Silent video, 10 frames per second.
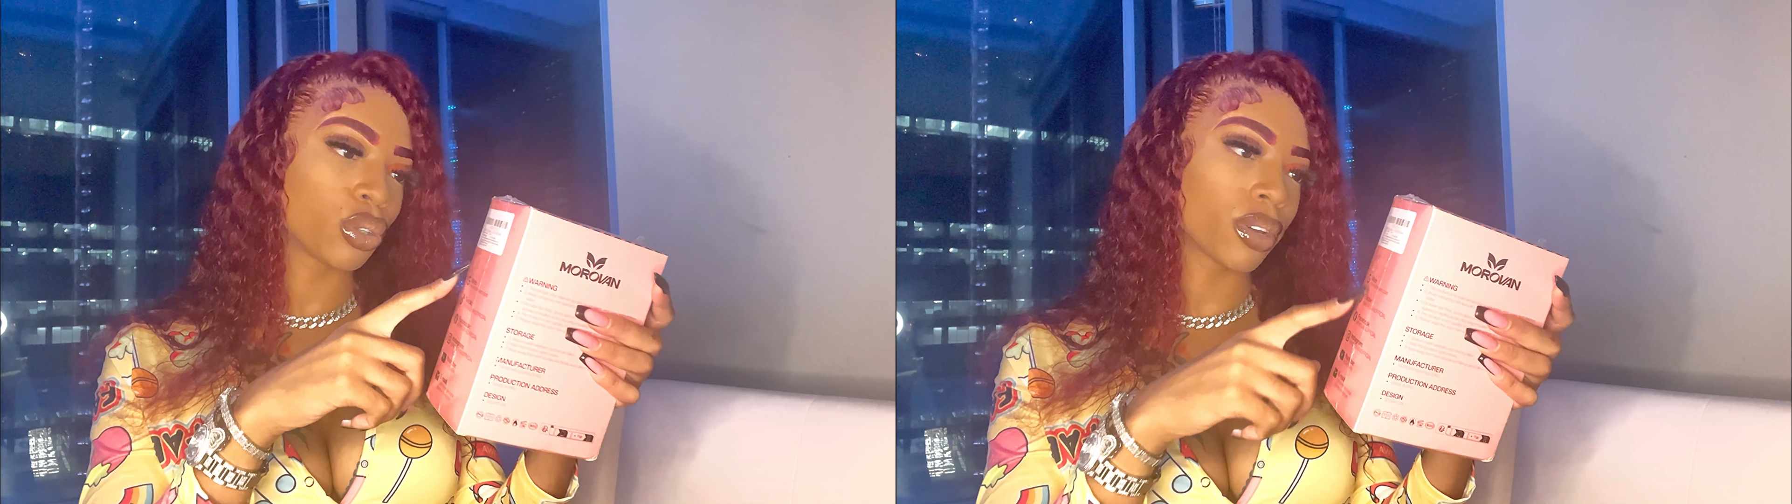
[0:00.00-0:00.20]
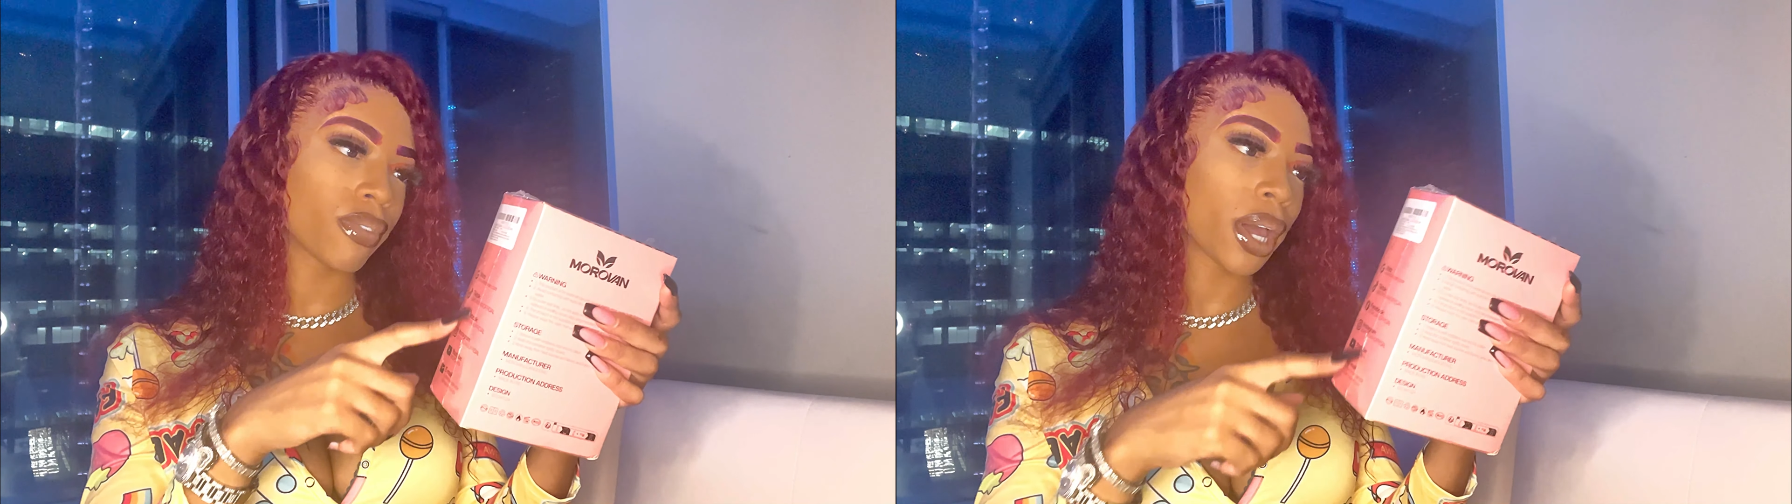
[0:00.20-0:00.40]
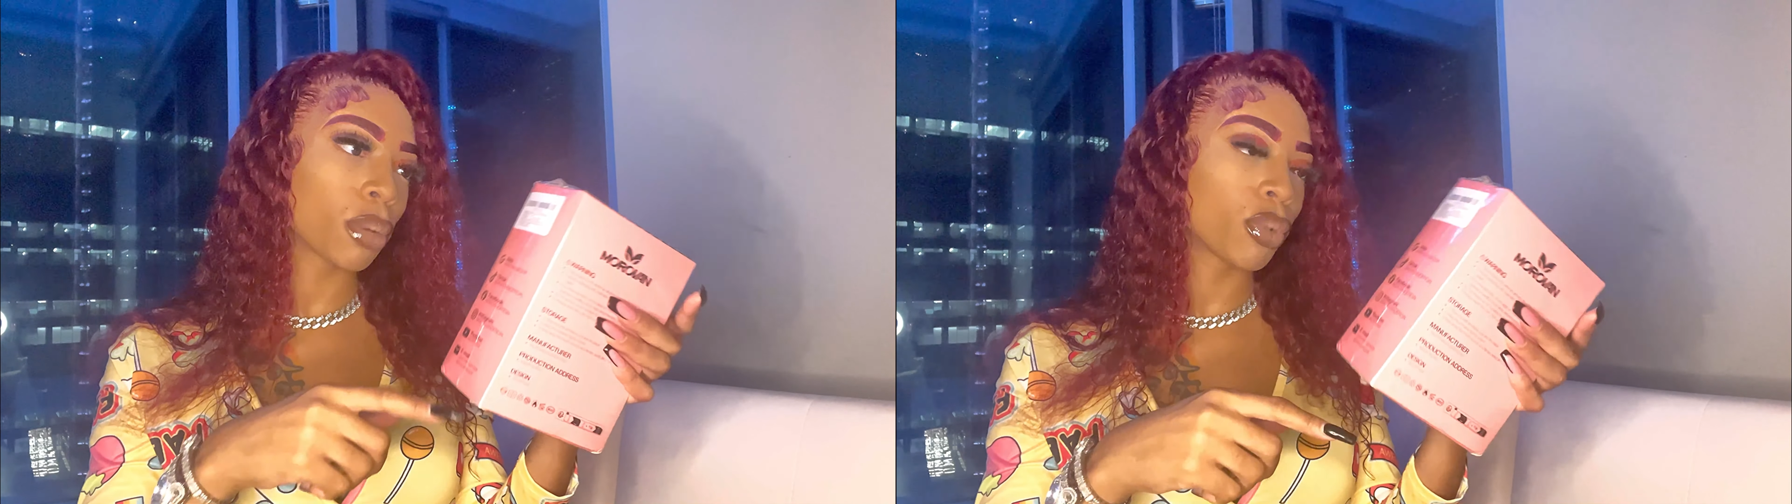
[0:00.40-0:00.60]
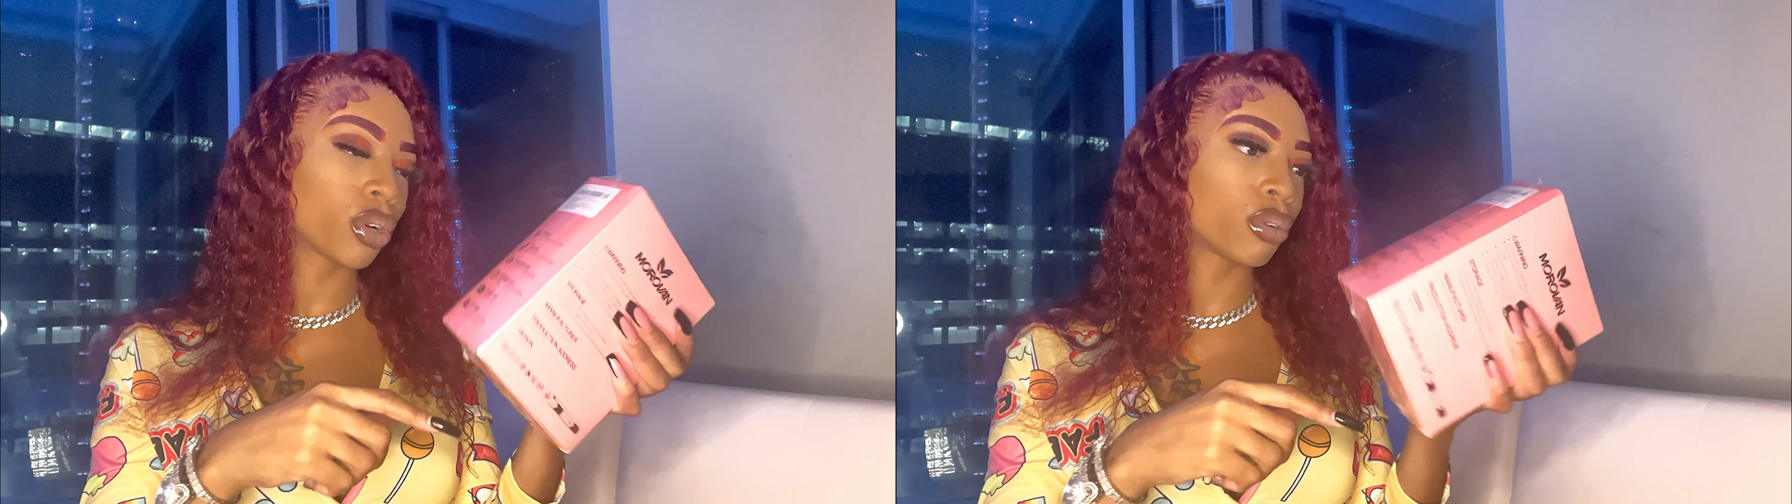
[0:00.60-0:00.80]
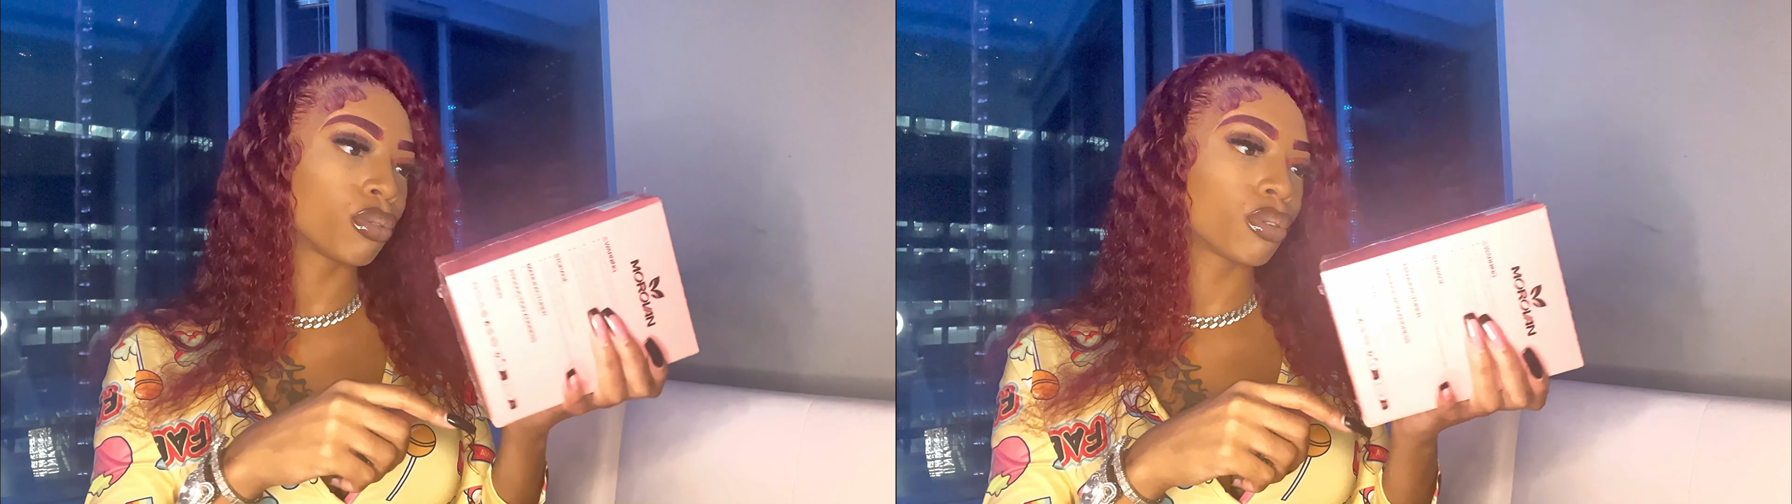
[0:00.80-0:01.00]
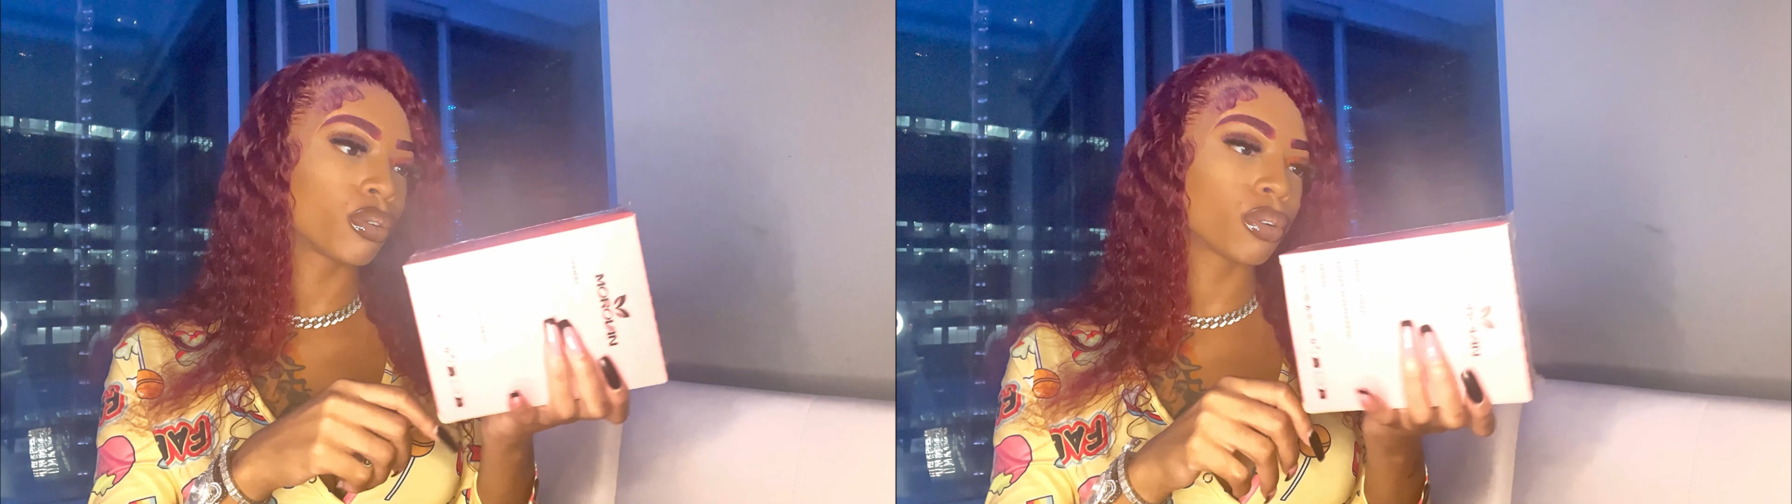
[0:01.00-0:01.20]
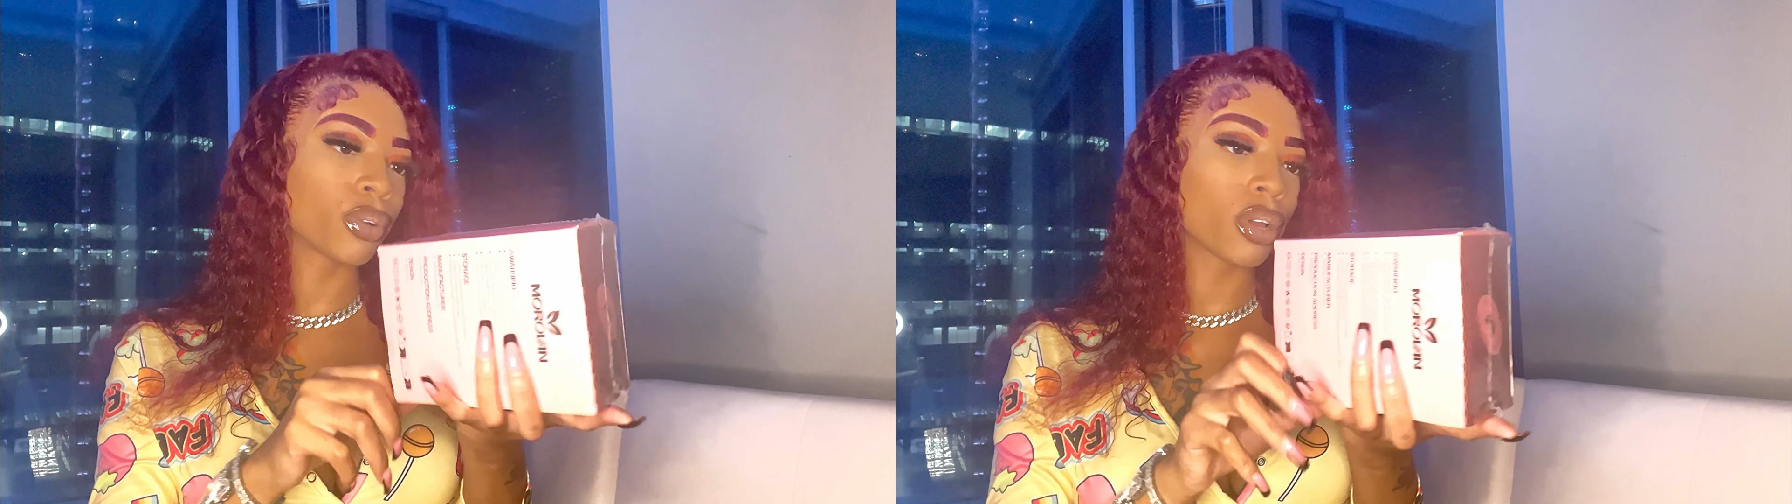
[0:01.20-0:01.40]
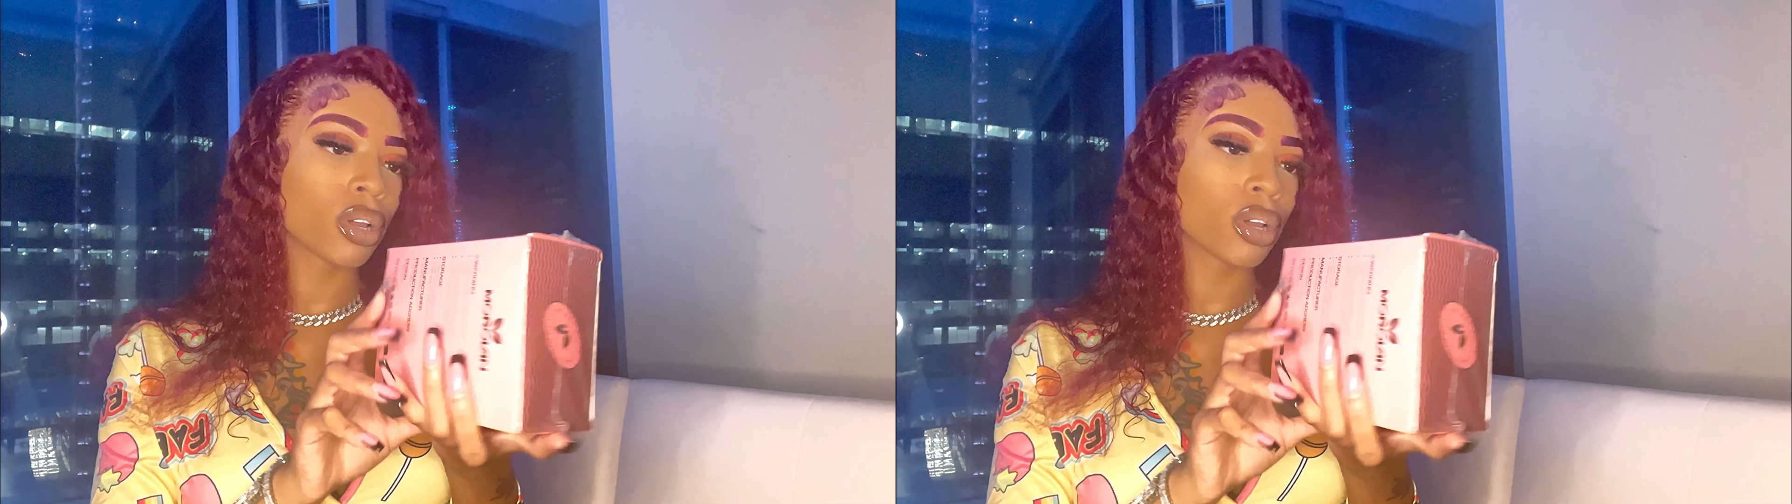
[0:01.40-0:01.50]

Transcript: You can find them on Google.